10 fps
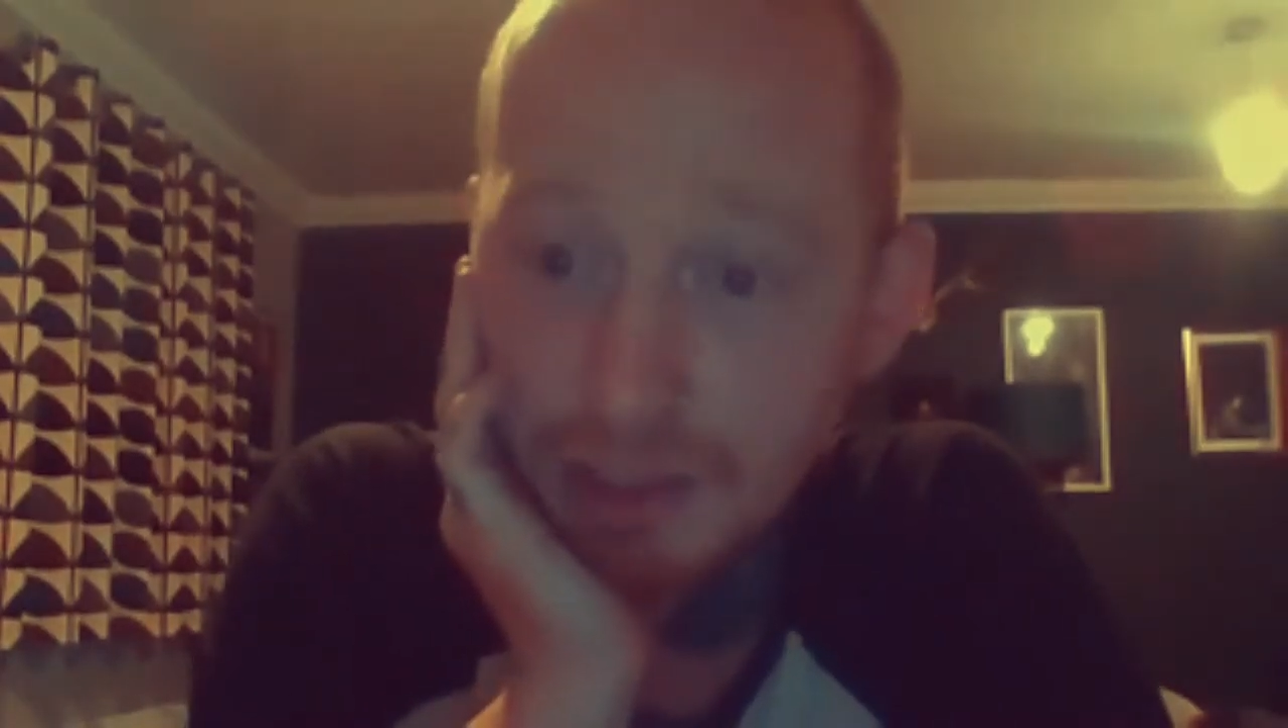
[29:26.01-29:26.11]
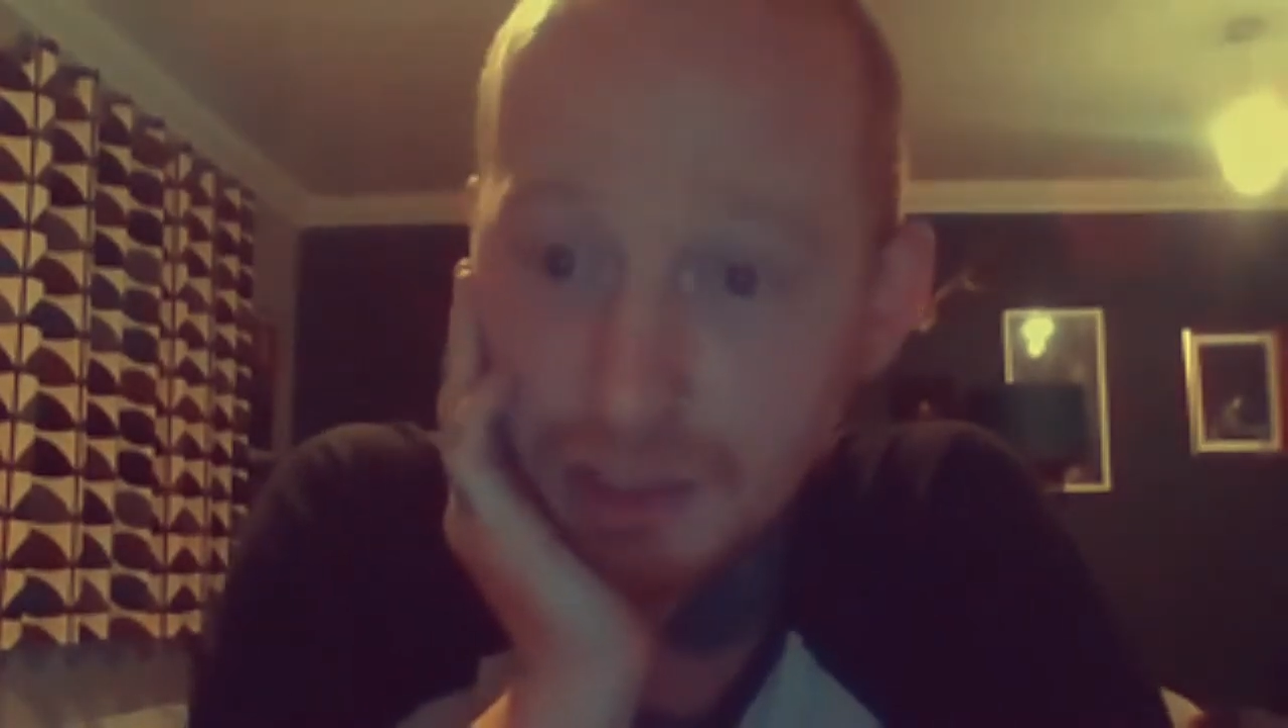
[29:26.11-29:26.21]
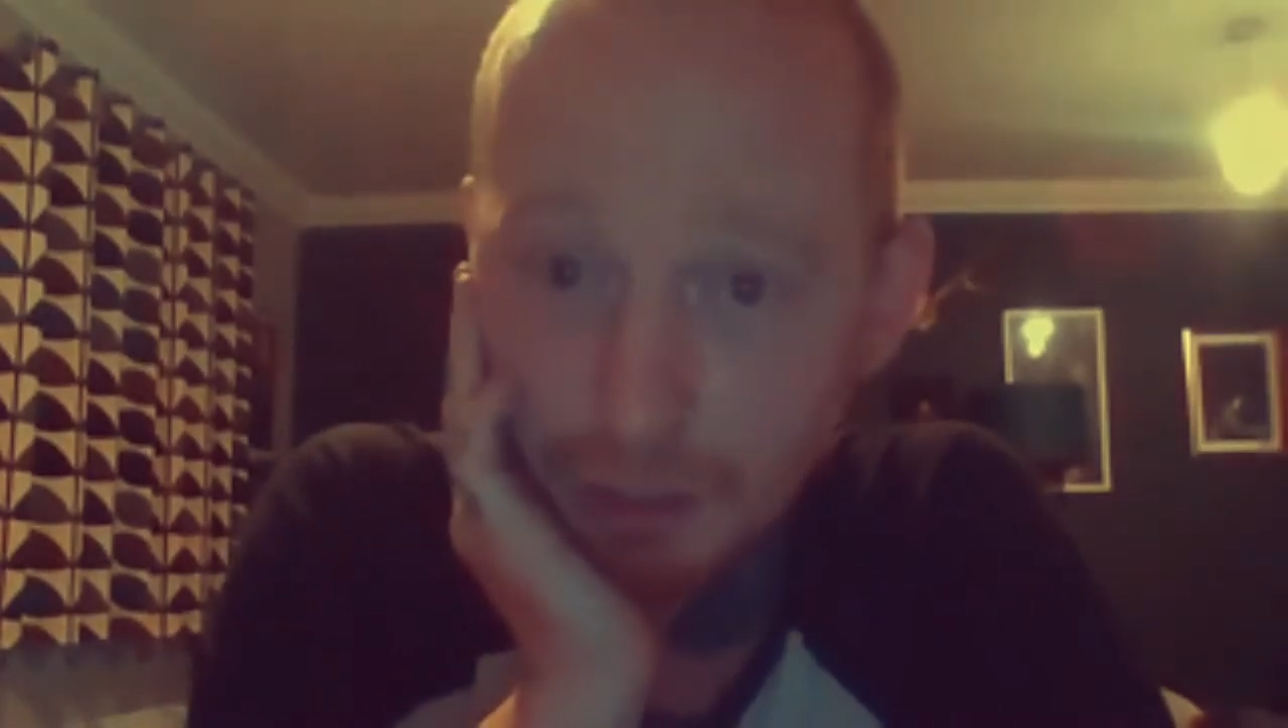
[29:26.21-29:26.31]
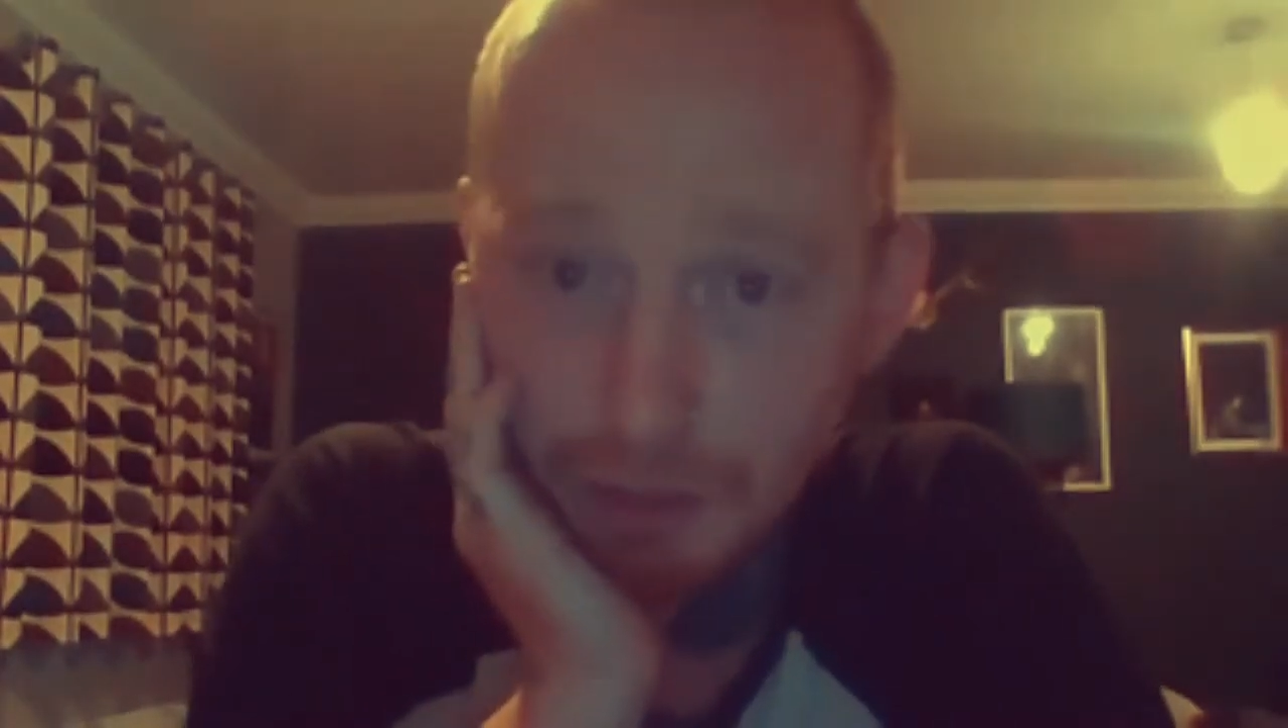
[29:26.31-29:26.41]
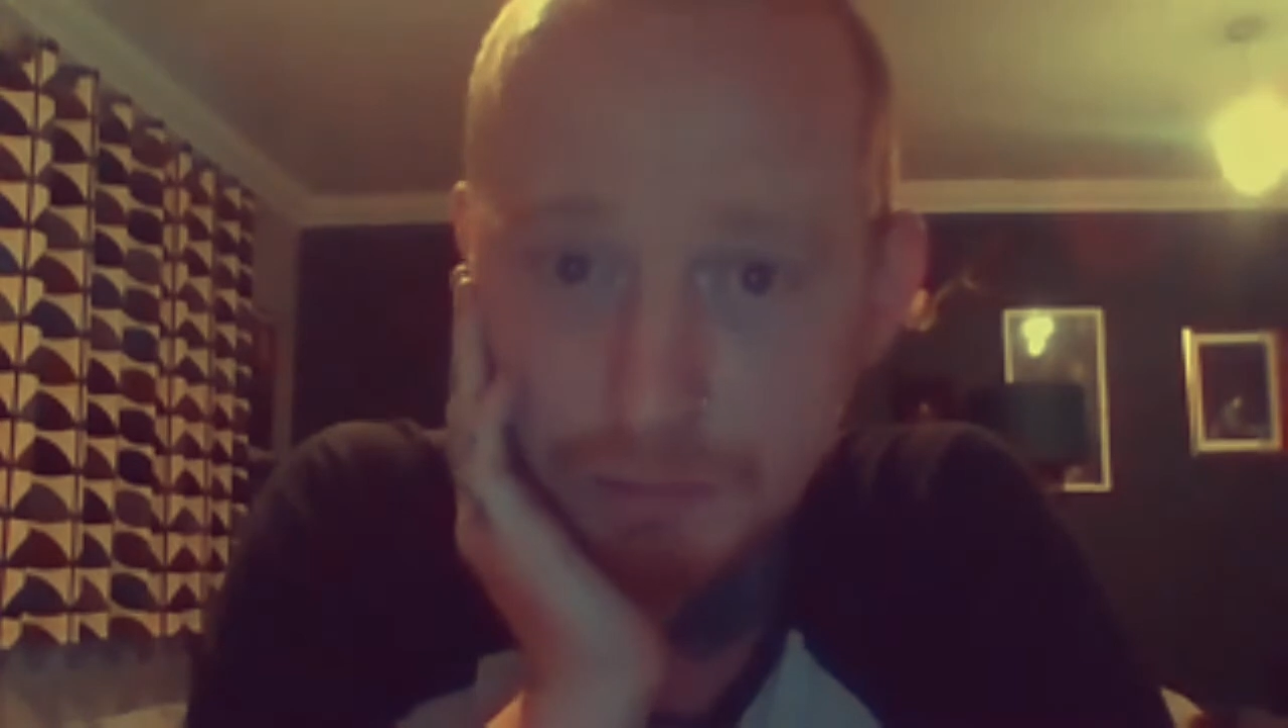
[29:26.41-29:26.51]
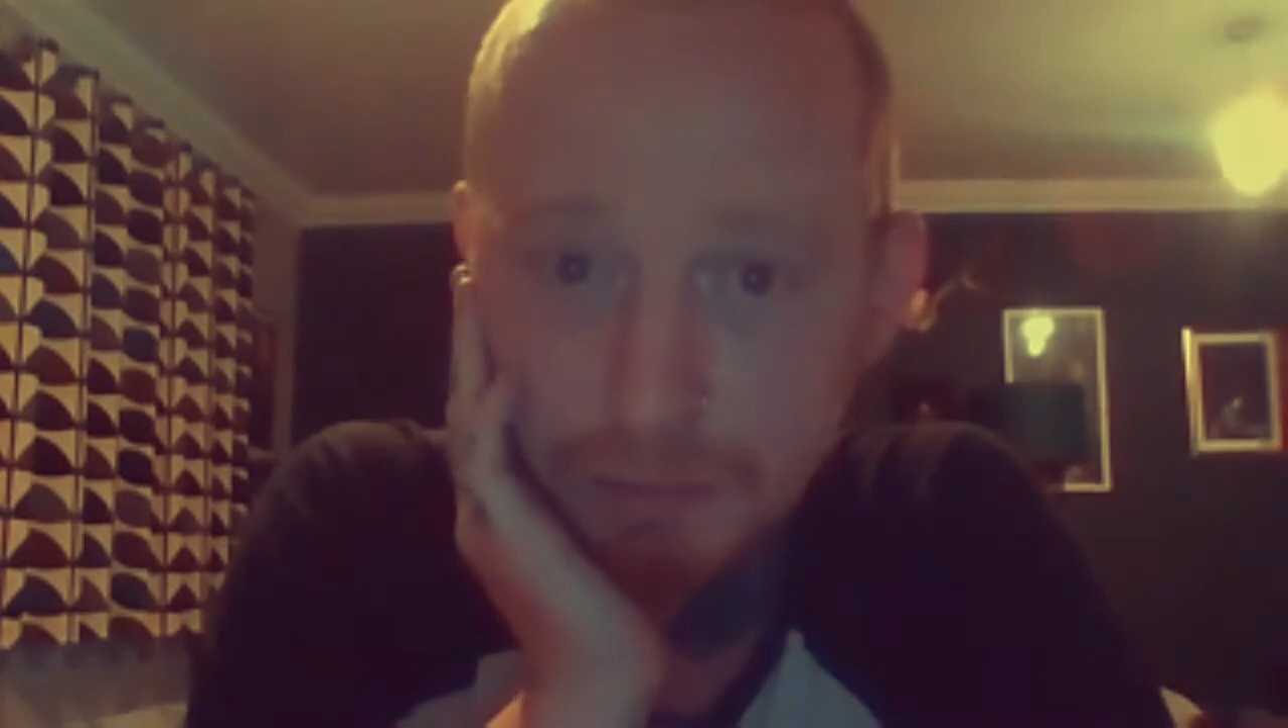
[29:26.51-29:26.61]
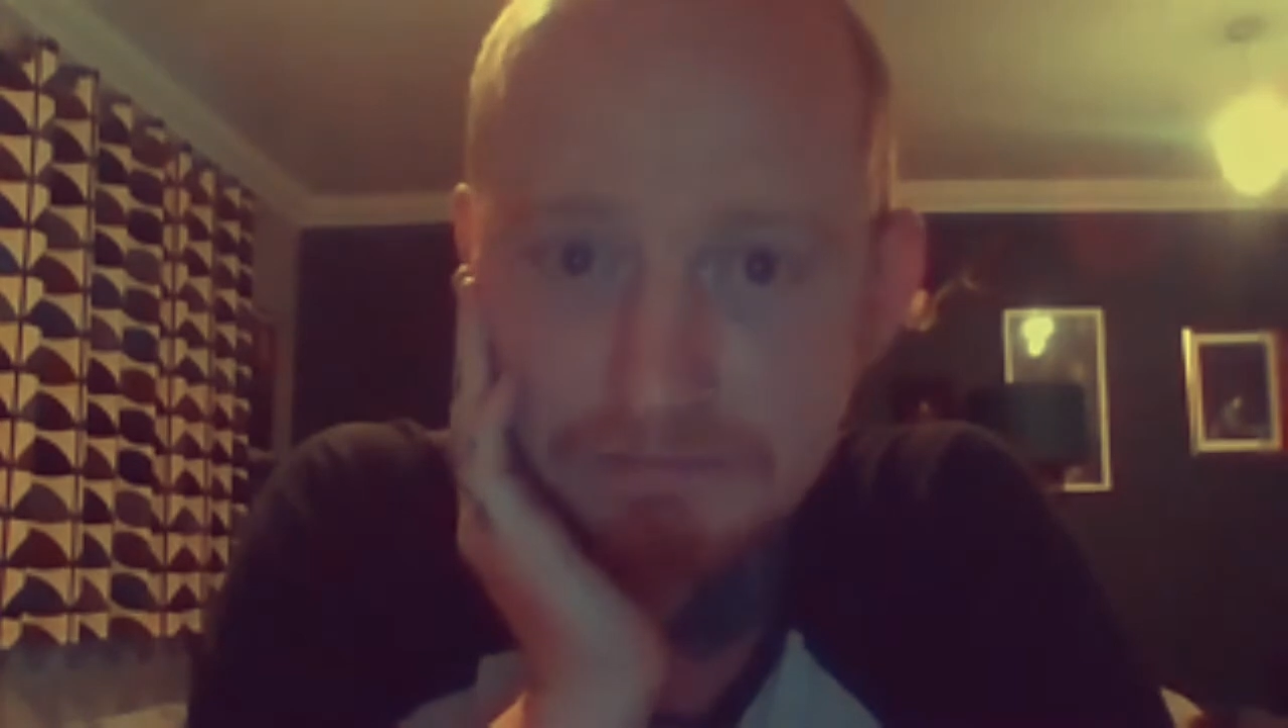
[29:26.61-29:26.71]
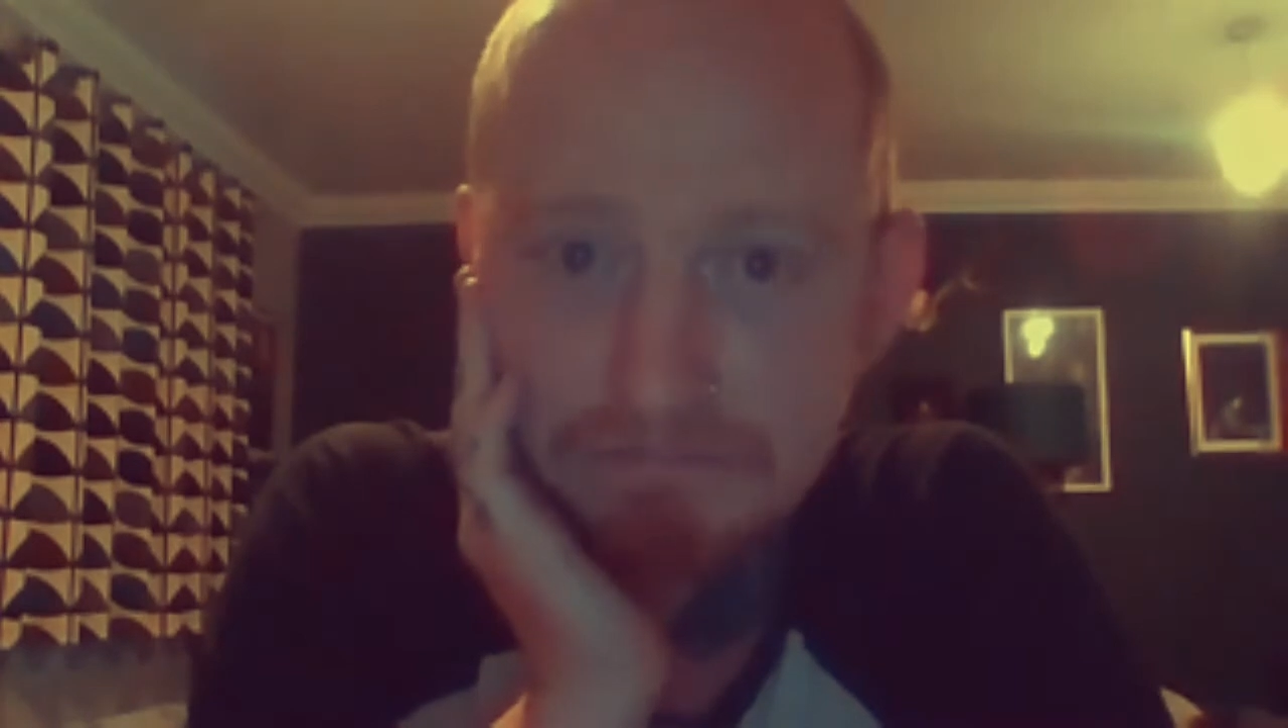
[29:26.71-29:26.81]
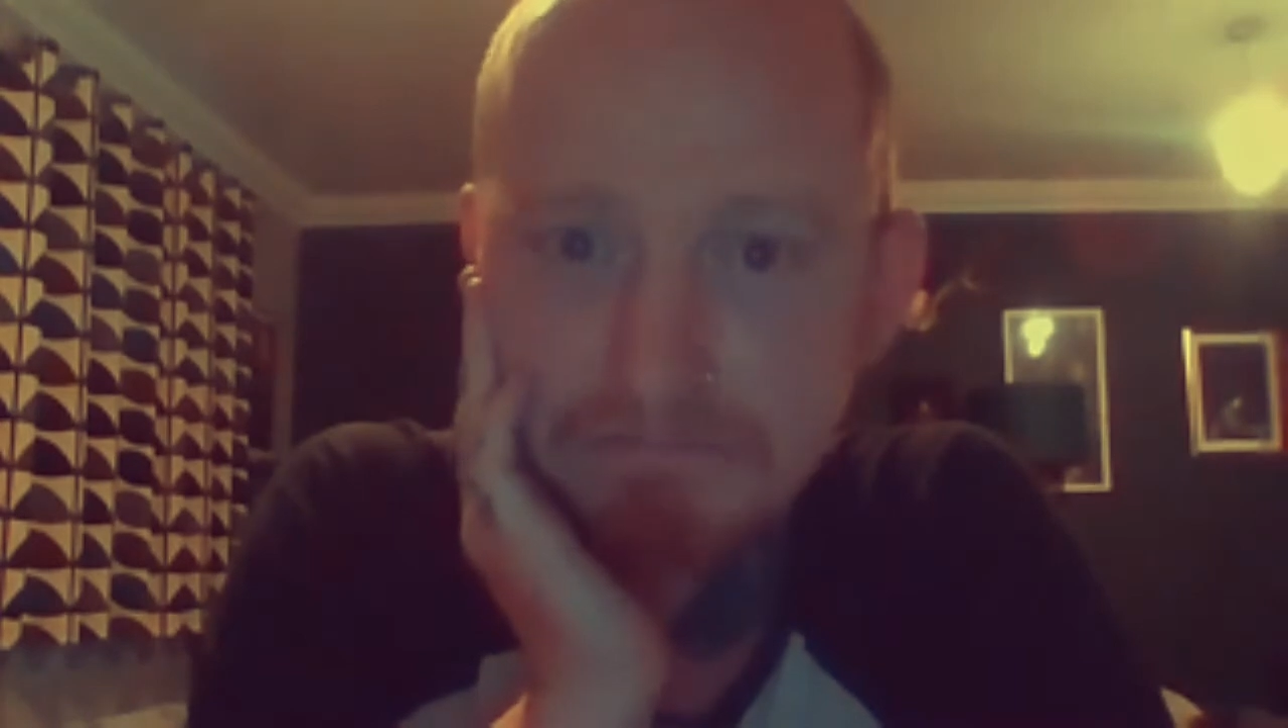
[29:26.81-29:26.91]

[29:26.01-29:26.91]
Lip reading: the co-op,